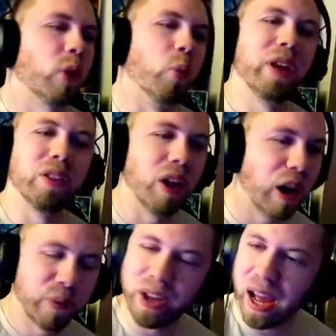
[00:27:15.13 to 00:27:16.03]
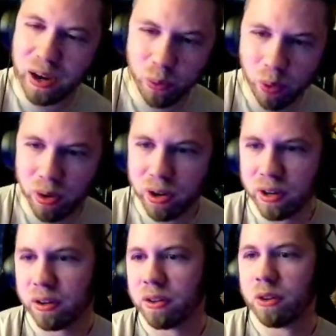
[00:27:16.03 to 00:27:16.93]
We love God of
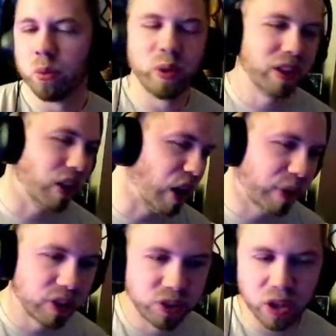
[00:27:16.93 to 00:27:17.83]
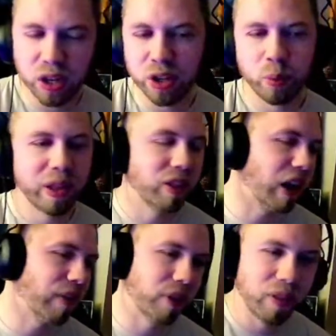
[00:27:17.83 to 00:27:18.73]
War. We love Uncharted. We
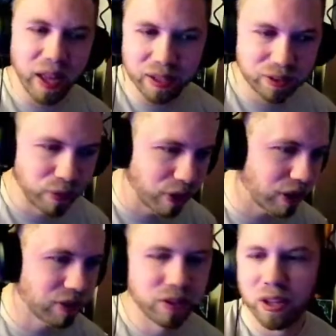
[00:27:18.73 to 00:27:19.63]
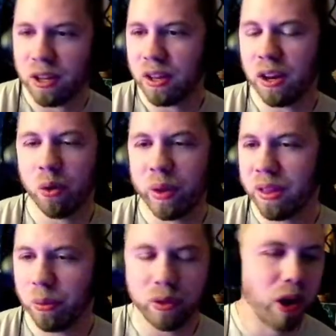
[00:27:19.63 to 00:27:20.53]
love The Last of Us. You know,
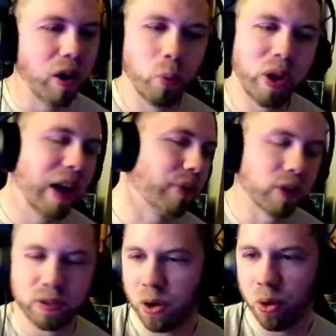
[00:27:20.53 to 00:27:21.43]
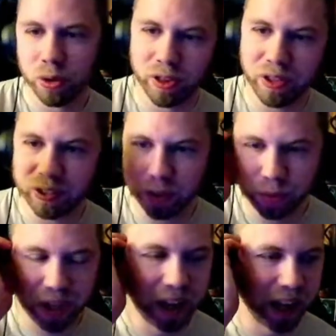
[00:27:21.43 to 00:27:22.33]
we uh, whatever. The whole the list
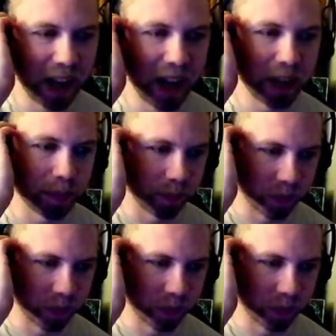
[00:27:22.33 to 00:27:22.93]
goes on and on.